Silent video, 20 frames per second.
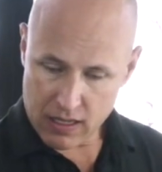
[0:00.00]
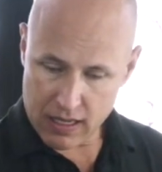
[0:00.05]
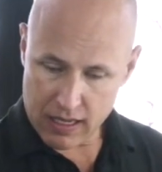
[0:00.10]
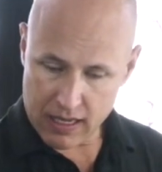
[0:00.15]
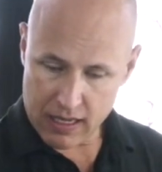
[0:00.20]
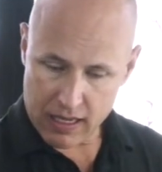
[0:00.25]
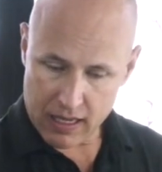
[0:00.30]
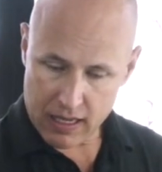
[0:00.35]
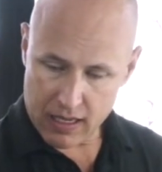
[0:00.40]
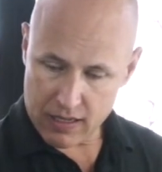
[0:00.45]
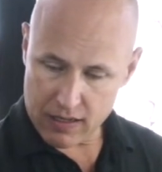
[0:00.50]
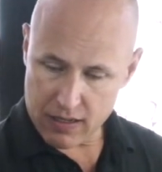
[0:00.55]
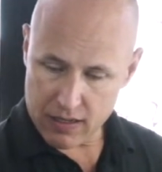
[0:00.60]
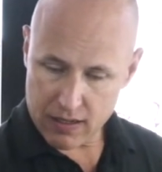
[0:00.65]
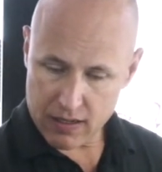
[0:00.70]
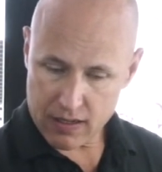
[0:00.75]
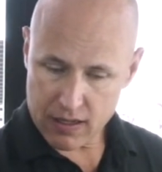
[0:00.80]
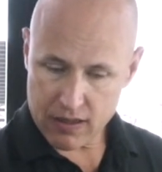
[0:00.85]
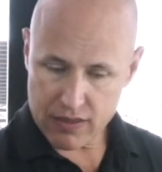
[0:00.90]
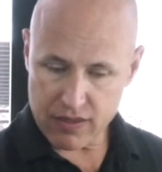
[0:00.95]

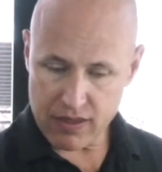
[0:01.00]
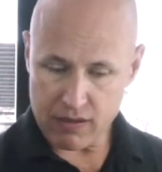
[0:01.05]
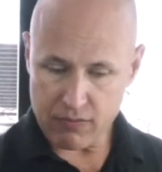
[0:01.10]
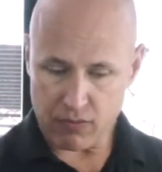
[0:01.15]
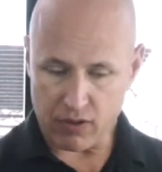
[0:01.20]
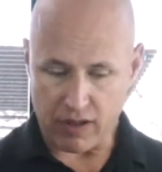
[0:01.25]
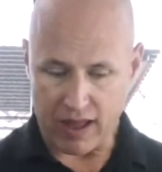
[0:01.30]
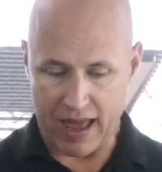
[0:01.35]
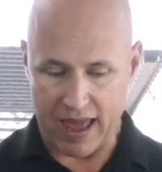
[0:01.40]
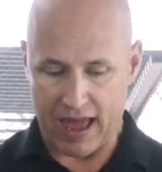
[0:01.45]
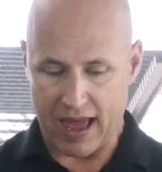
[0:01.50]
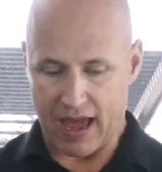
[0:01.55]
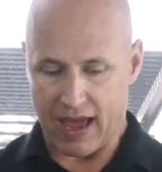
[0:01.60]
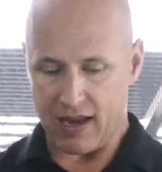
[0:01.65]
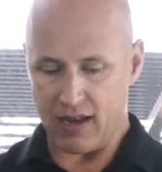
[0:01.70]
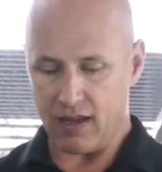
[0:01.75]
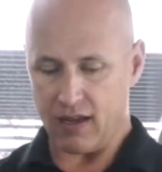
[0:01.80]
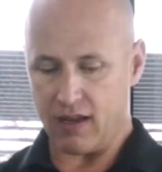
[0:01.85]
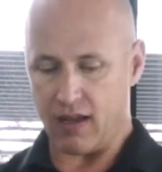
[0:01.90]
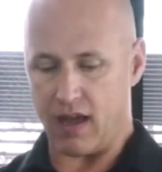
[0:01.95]
And then we'll
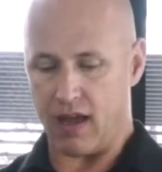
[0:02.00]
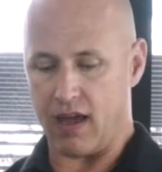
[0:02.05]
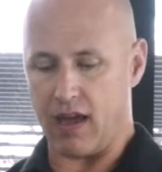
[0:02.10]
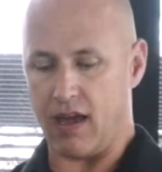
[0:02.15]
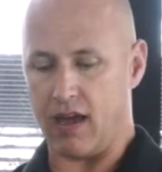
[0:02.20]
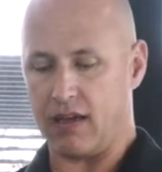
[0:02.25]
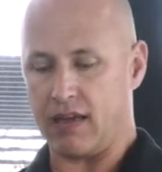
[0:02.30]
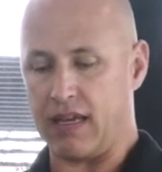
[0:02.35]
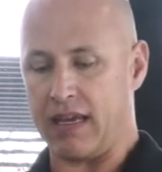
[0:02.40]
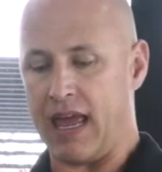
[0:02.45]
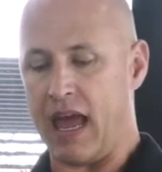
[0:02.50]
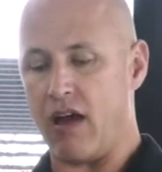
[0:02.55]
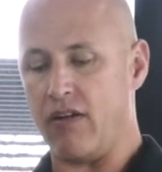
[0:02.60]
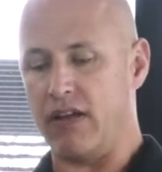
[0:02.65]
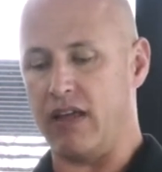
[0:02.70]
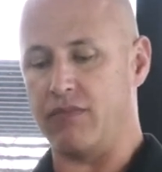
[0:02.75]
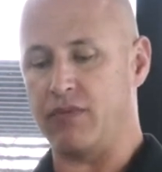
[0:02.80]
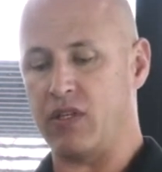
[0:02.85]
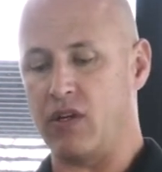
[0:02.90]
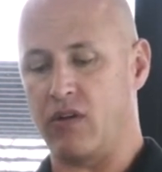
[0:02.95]
add cacao
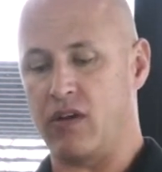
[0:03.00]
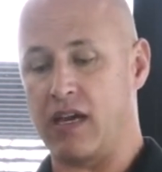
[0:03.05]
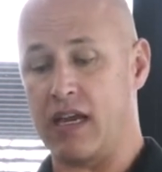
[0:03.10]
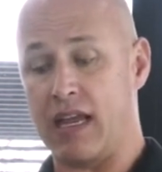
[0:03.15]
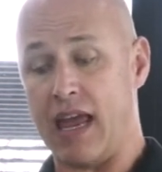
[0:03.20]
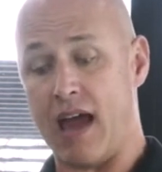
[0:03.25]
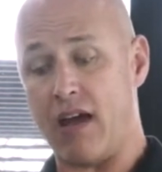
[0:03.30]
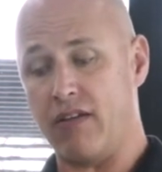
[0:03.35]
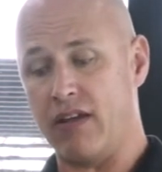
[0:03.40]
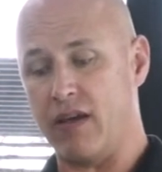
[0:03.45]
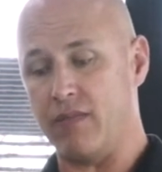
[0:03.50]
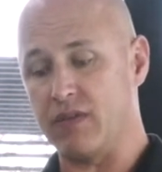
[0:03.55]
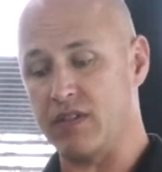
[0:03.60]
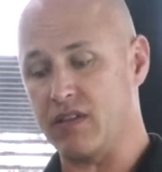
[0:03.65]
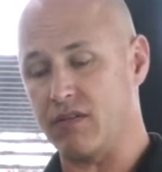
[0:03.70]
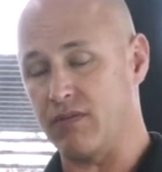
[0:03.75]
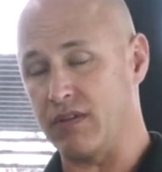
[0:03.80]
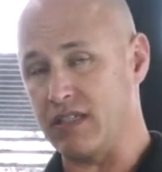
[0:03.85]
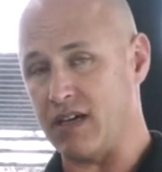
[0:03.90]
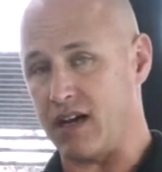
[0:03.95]
nibs. So cacao
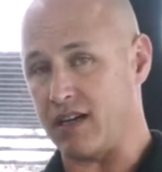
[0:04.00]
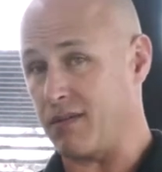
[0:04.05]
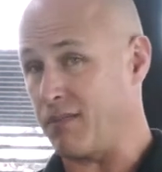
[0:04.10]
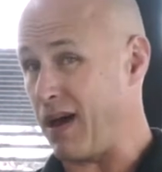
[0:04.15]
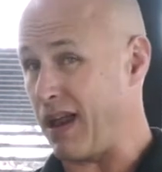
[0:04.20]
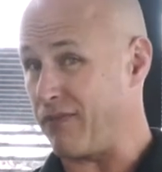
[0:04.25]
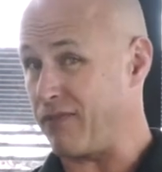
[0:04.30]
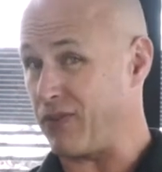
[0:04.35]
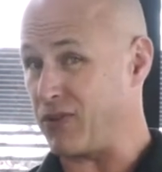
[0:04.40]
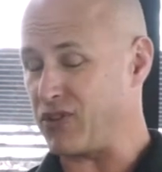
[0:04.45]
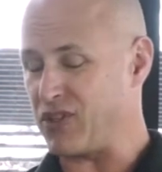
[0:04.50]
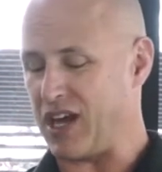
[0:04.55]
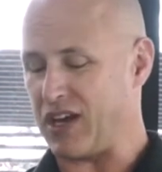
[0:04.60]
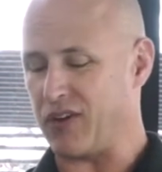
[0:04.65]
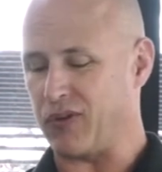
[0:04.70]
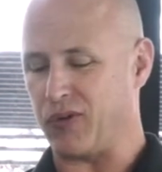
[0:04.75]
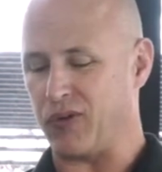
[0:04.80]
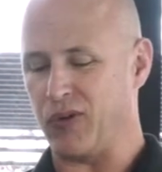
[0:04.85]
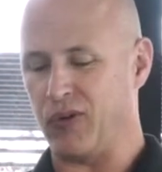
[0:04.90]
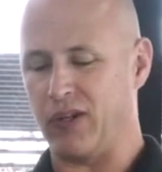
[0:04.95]
nibs, we talked about it for a
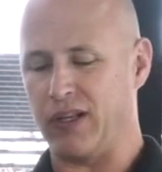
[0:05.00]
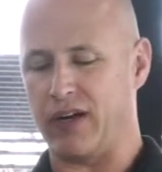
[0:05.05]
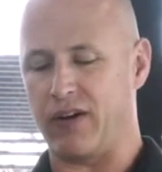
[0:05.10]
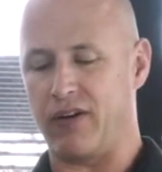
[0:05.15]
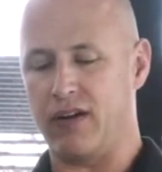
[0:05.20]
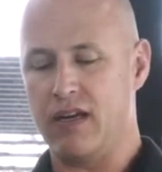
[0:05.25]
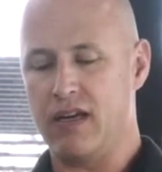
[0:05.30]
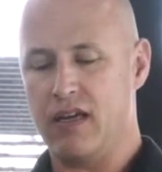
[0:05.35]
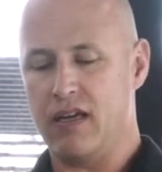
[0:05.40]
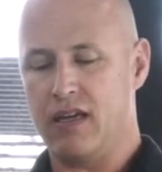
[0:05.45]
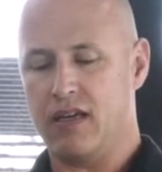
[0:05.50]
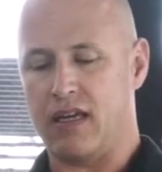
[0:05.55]
second earlier.